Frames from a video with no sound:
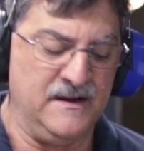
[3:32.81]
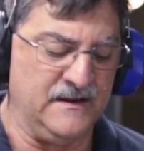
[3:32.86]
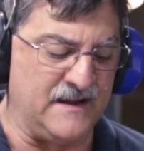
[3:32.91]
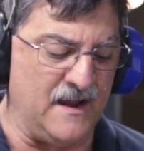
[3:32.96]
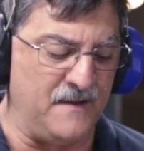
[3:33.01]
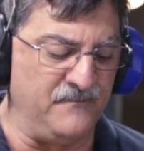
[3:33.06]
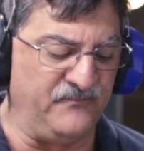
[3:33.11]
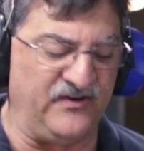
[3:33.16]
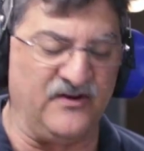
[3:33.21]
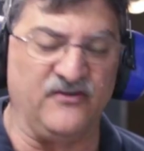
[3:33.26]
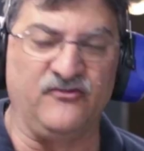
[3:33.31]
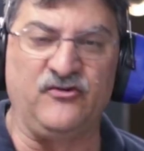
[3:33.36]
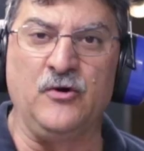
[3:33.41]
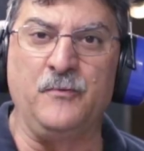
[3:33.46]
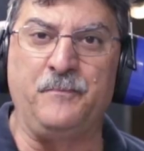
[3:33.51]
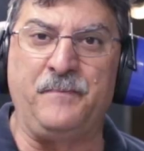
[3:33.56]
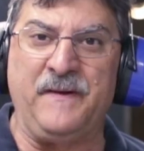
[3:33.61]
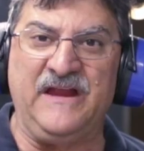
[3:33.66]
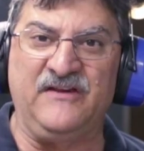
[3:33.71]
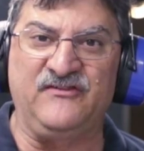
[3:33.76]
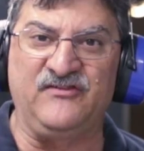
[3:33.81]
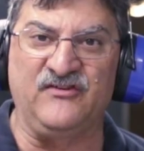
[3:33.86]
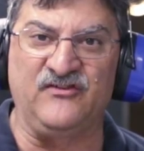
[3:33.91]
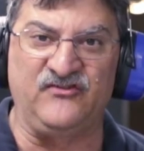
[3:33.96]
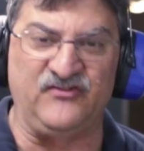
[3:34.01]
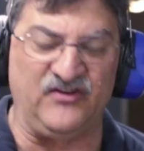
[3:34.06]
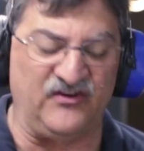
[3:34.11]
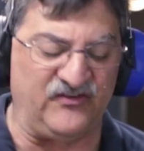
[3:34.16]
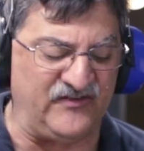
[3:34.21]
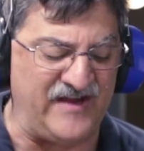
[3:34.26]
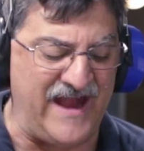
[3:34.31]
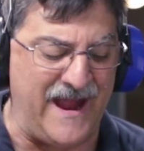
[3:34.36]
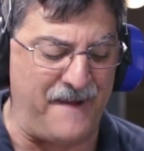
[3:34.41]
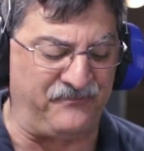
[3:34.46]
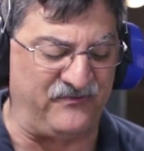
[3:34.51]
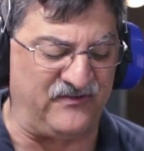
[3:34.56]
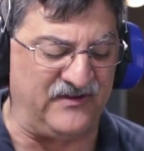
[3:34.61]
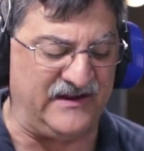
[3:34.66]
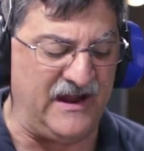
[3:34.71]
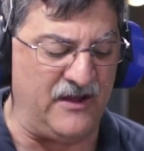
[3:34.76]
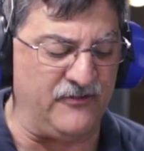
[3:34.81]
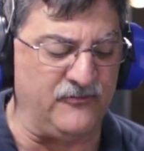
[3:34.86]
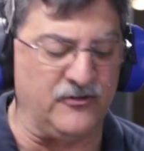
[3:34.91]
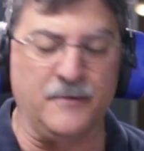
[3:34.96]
Comes in two pieces, just snaps together.